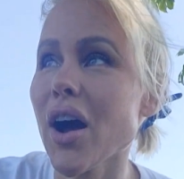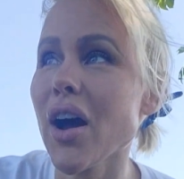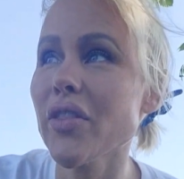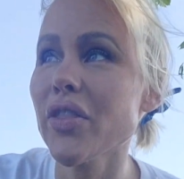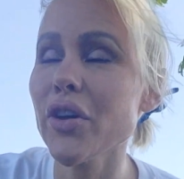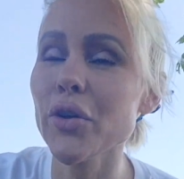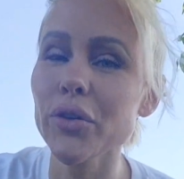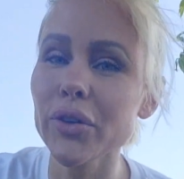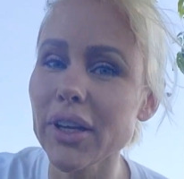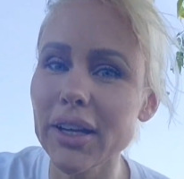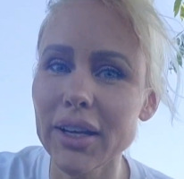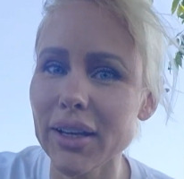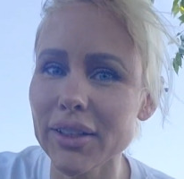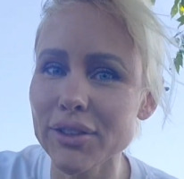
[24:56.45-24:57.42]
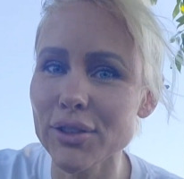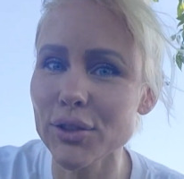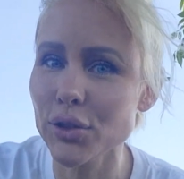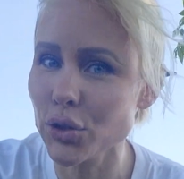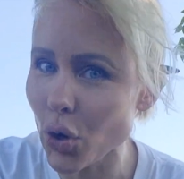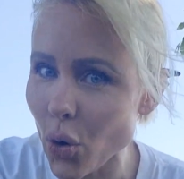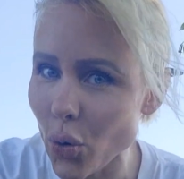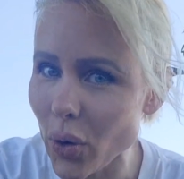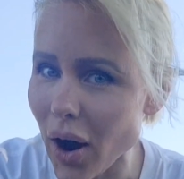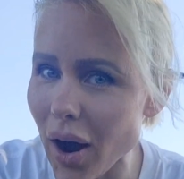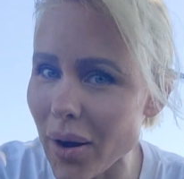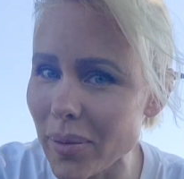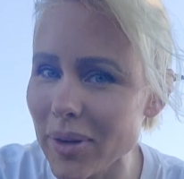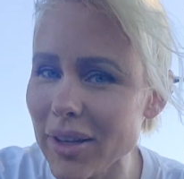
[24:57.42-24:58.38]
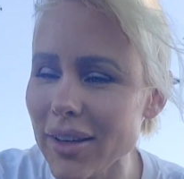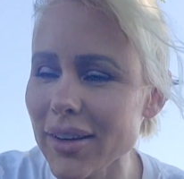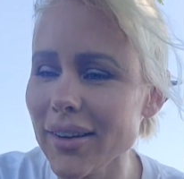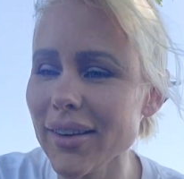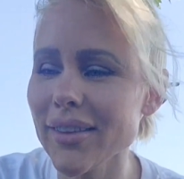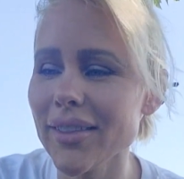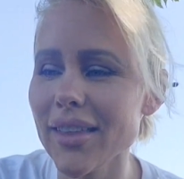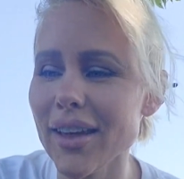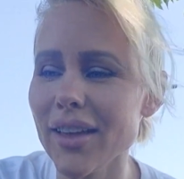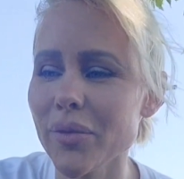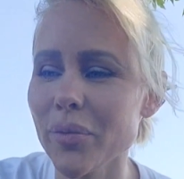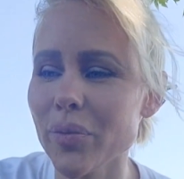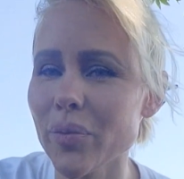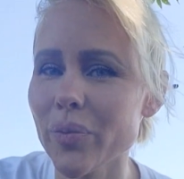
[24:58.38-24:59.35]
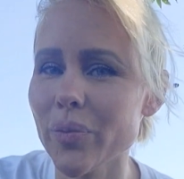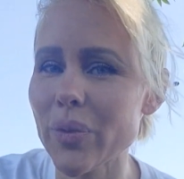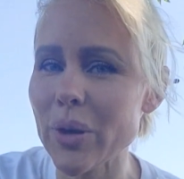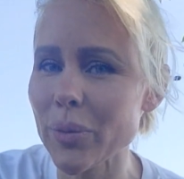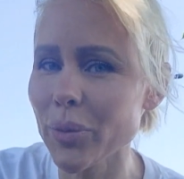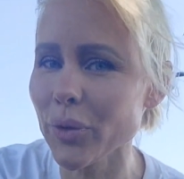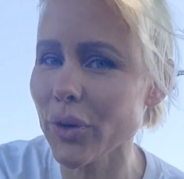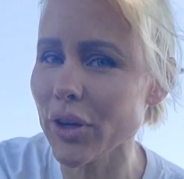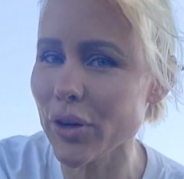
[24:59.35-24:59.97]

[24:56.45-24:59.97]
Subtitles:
they're like so common that people